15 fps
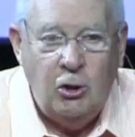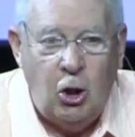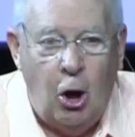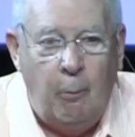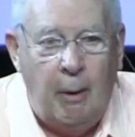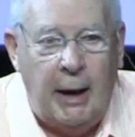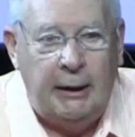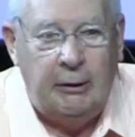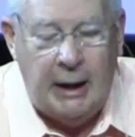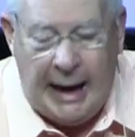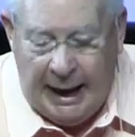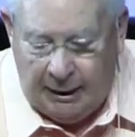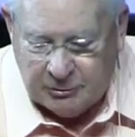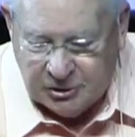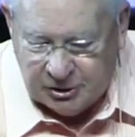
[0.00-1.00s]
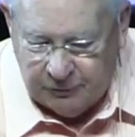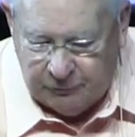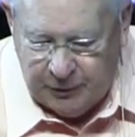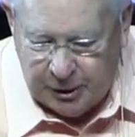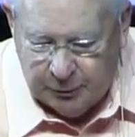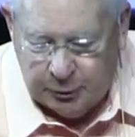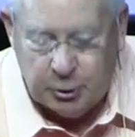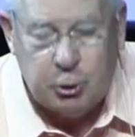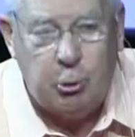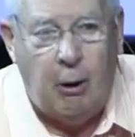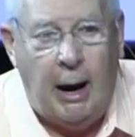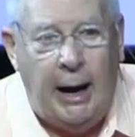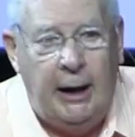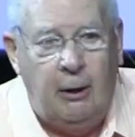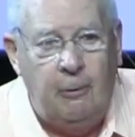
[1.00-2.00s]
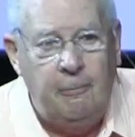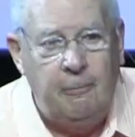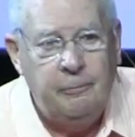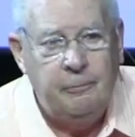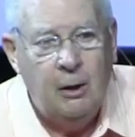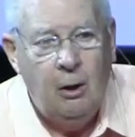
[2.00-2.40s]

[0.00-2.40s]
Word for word: no matter how severe the trial